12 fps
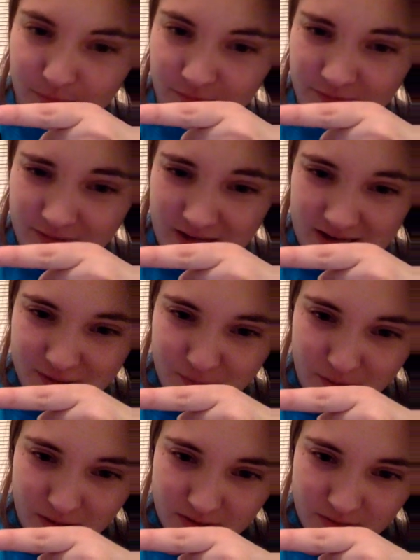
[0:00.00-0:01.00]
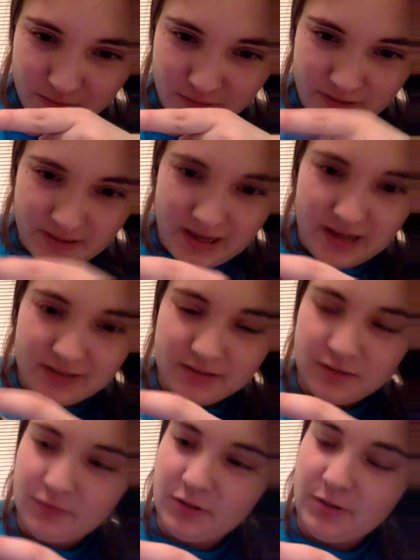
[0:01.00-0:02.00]
flash button with that. So
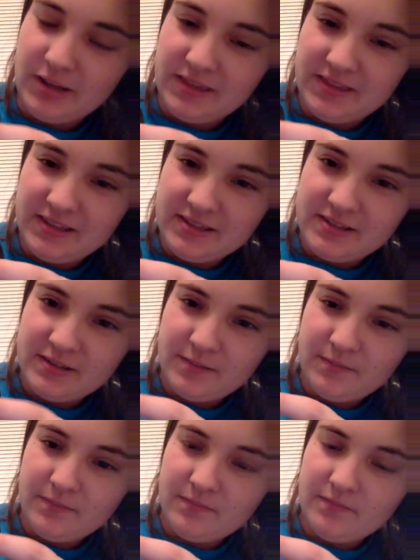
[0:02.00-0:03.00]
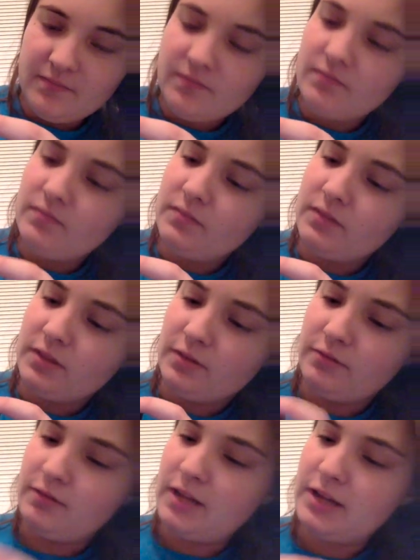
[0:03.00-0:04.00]
if you hit this, the
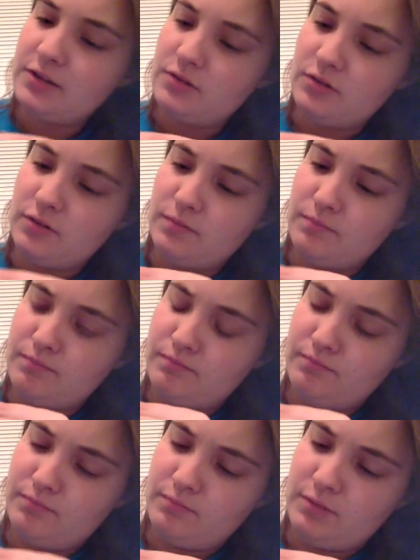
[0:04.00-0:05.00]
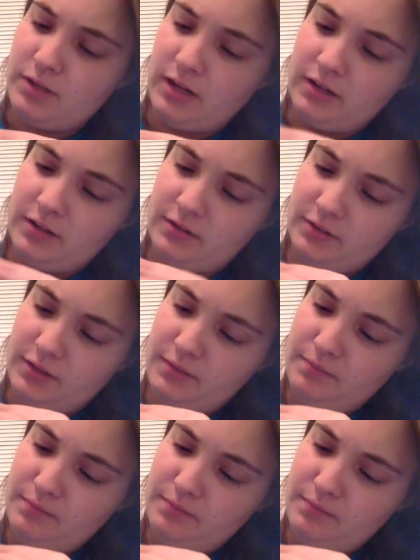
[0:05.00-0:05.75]
flash should technically